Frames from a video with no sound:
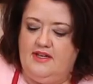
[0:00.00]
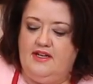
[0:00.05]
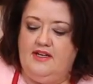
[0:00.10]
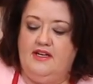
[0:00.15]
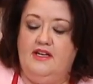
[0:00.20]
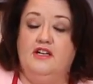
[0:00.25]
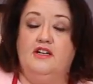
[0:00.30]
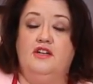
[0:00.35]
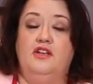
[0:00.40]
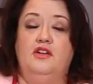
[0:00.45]
And
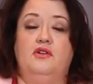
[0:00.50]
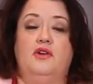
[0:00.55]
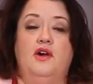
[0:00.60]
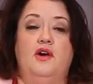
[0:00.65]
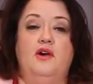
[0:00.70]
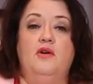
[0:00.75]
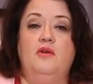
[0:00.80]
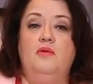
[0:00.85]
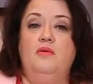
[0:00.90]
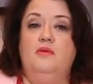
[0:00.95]
here you
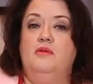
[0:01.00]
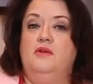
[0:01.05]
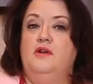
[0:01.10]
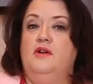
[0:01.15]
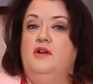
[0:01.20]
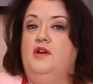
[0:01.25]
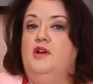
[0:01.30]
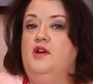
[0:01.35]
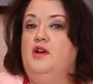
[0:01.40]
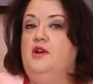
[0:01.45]
go.
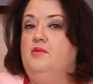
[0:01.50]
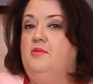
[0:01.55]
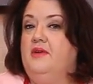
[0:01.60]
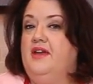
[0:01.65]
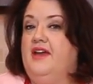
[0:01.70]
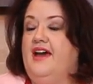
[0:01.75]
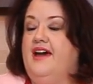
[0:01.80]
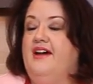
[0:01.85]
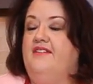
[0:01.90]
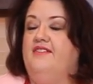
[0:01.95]
We
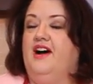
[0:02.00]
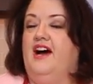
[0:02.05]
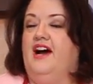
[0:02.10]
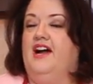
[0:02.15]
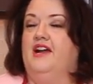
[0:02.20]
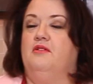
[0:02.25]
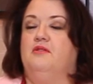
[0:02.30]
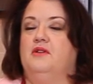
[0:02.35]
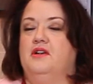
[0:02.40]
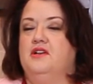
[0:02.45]
have
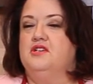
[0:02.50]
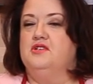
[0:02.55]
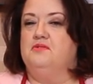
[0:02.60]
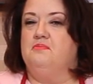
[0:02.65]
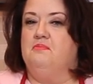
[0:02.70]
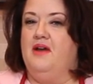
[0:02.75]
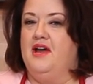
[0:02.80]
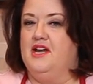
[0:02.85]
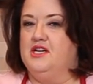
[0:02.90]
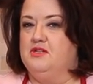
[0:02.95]
Irish
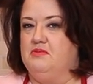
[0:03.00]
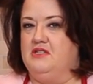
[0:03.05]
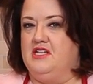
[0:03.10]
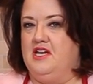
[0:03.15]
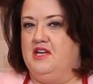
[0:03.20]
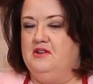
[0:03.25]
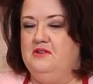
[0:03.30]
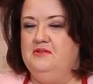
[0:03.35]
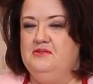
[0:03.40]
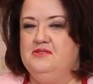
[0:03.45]
mashed
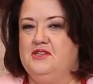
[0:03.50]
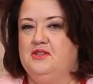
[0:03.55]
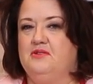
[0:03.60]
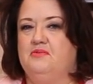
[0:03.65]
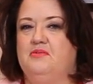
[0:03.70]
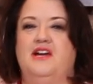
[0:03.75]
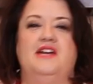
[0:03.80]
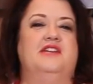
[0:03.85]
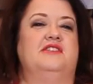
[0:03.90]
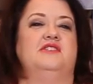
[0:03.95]
potatoes,
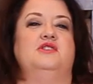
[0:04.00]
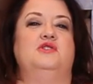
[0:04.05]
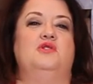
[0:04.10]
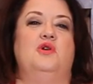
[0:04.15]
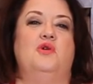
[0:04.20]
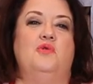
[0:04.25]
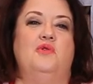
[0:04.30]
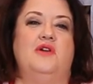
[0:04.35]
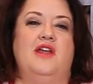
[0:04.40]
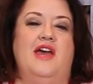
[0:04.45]
otherwise
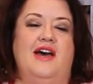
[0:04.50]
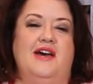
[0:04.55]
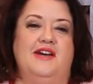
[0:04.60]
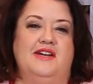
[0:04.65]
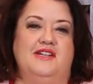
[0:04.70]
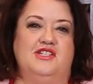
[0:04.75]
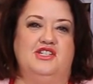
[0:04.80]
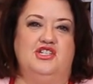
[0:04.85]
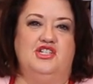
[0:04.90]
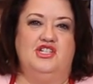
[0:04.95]
known
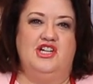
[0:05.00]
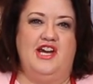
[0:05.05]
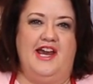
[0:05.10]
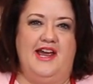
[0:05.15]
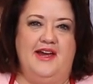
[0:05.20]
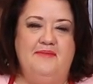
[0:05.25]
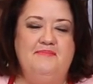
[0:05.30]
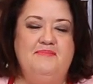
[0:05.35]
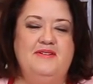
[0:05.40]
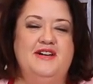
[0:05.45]
as
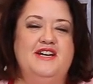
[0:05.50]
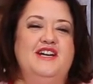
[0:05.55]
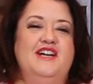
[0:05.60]
Champ.